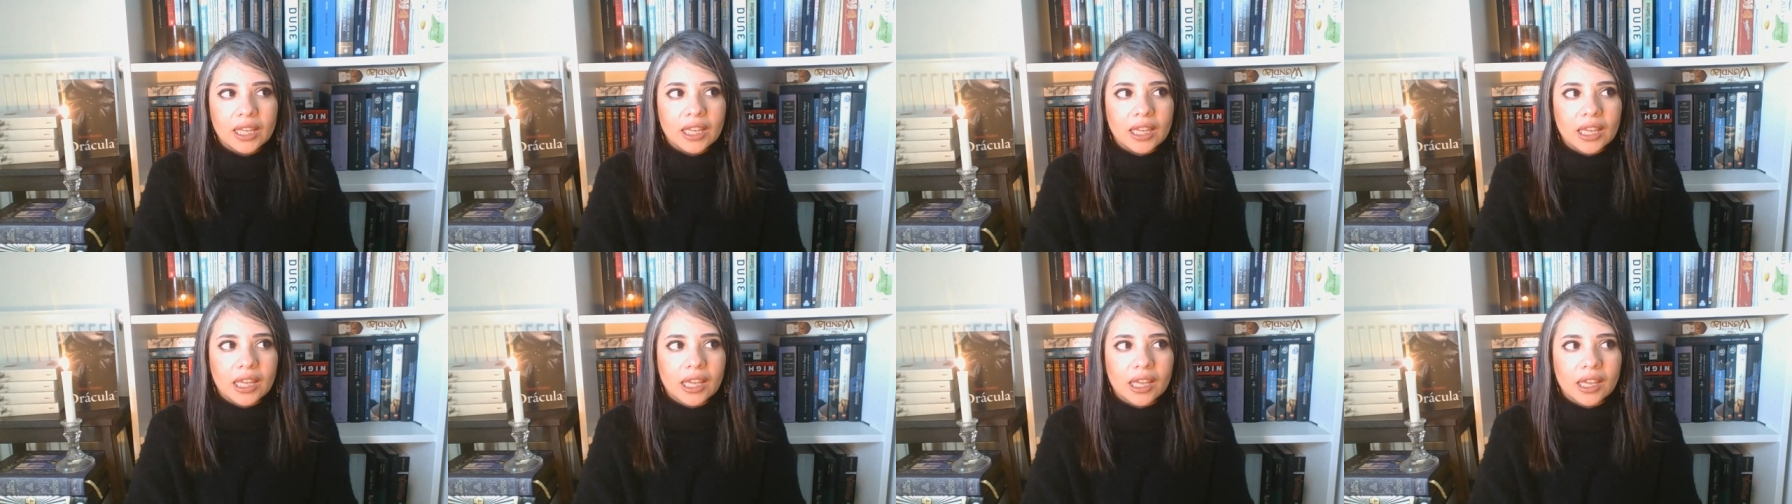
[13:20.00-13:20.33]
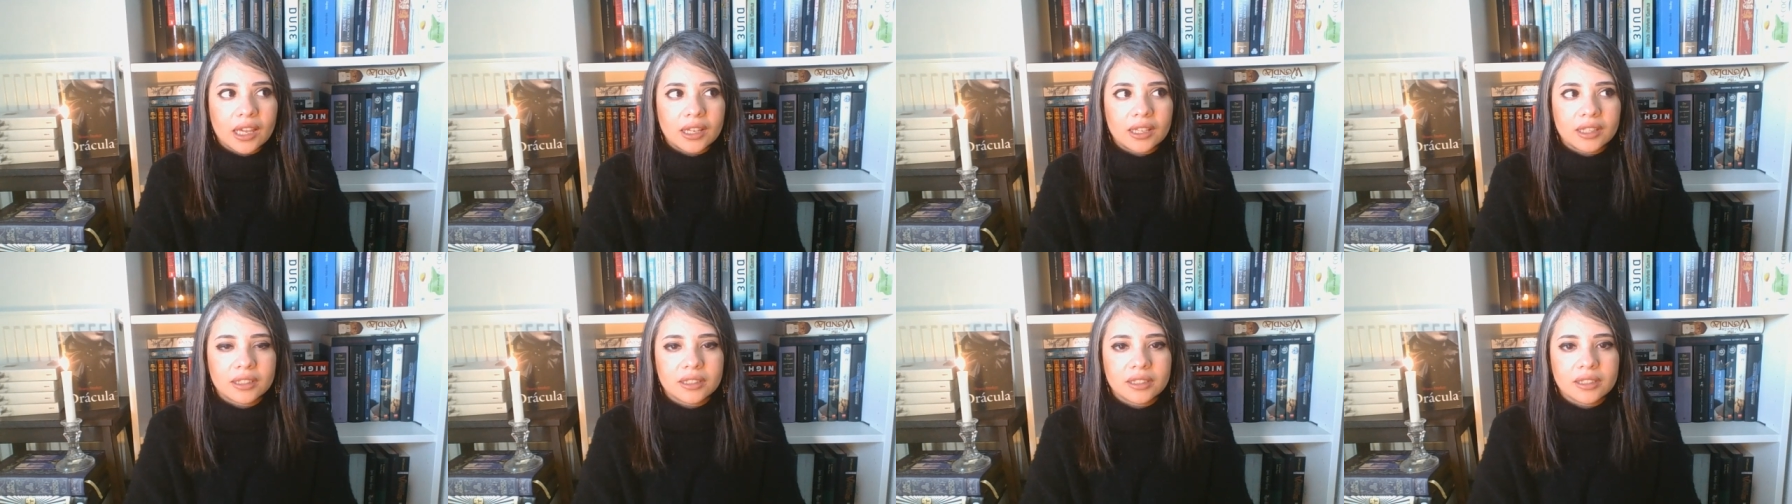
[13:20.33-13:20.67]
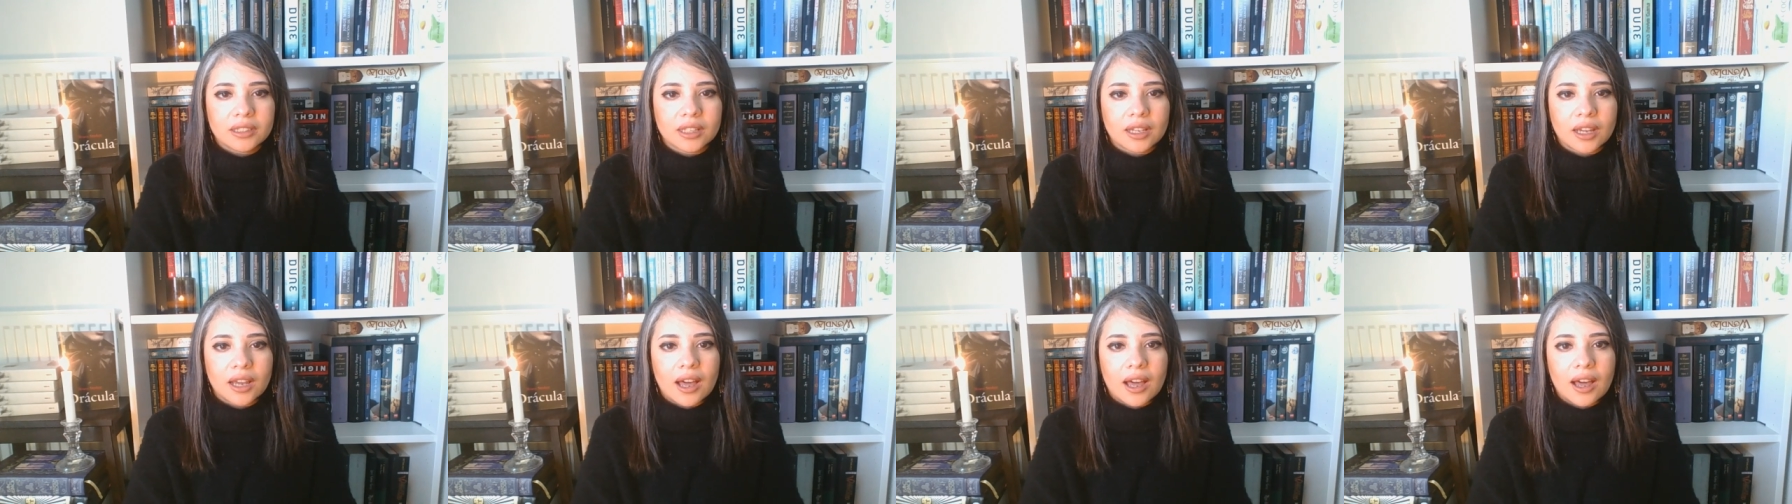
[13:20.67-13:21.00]
and
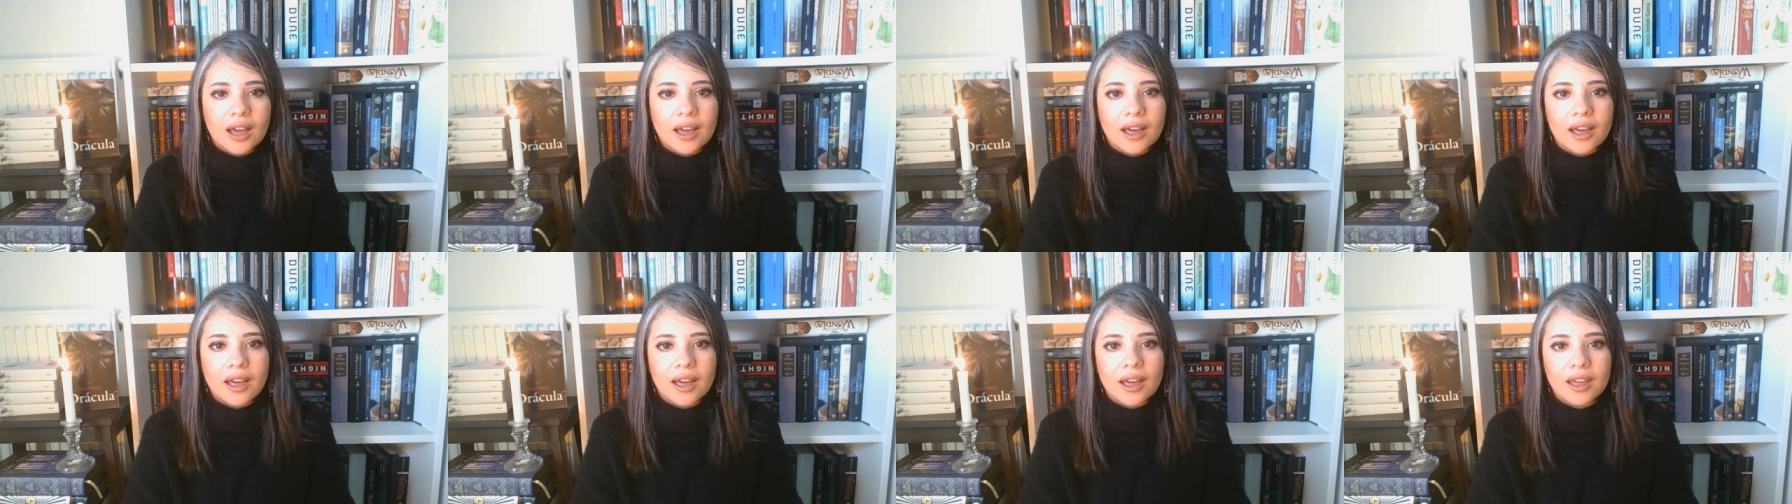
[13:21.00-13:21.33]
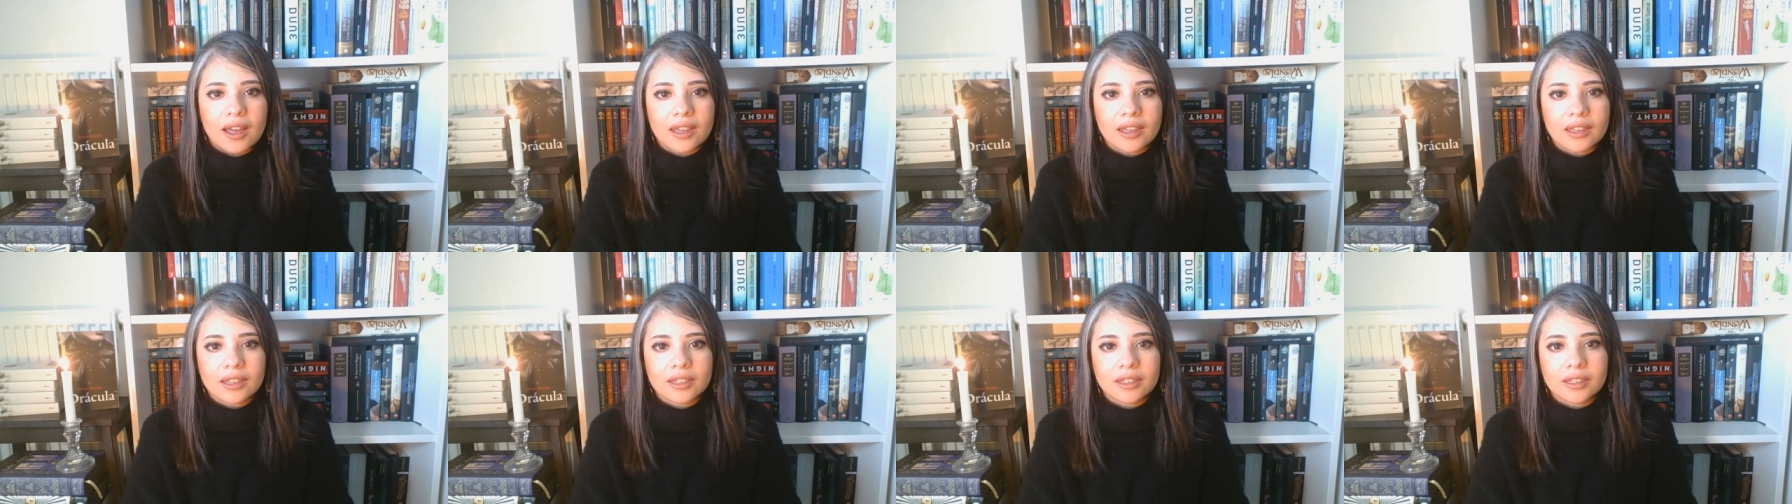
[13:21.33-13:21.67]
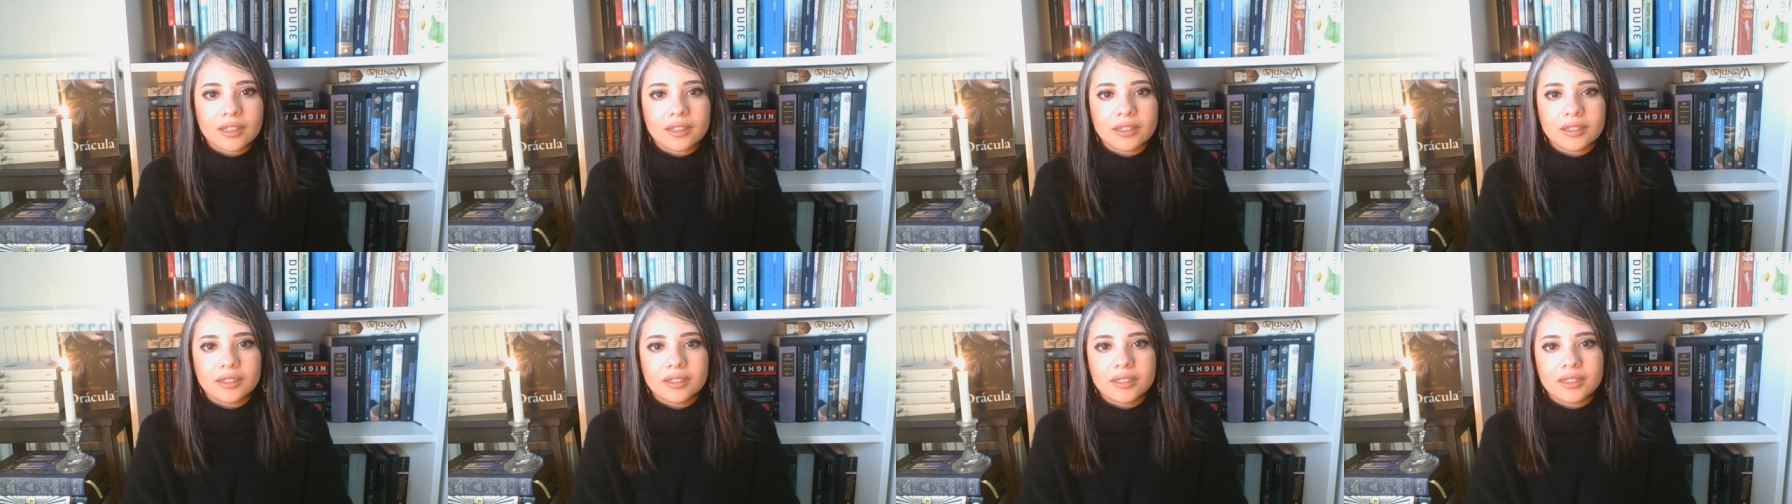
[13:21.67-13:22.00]
I
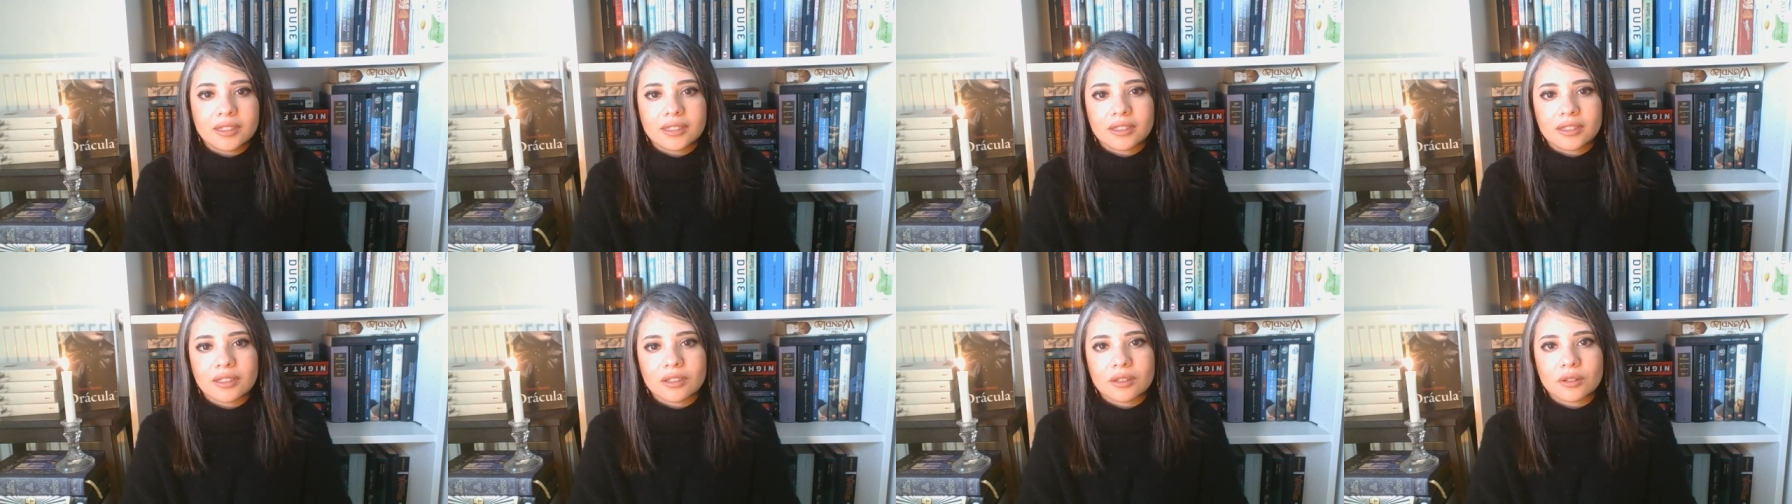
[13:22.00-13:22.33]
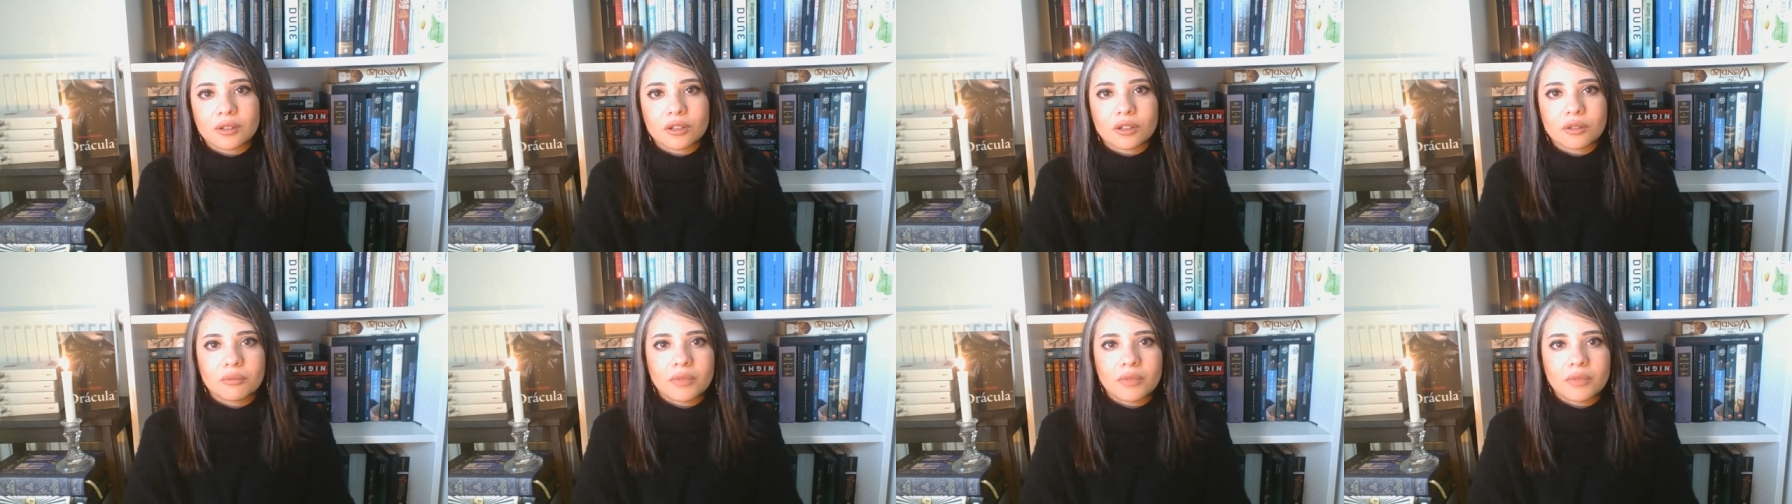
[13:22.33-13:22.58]
consider